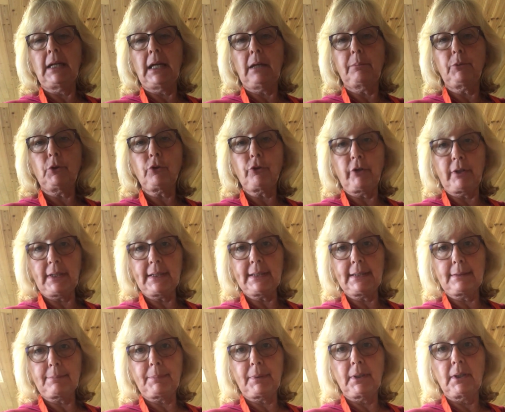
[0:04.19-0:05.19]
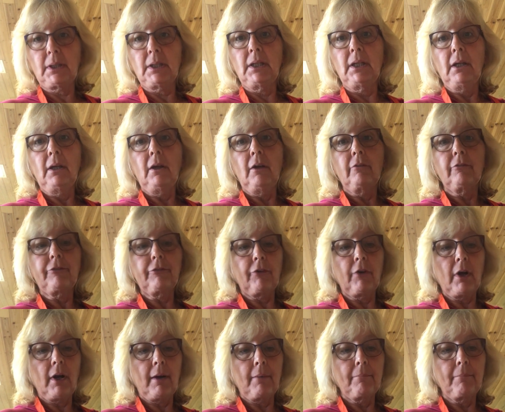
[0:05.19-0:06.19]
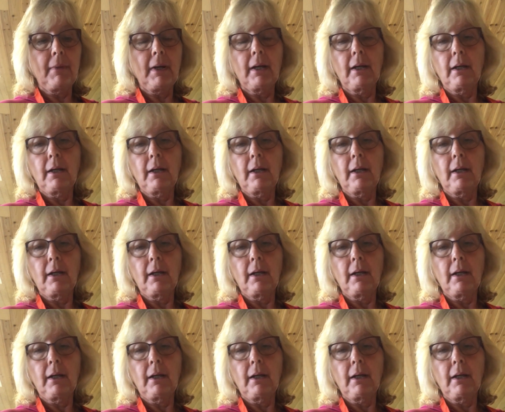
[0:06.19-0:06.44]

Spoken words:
apple crisp from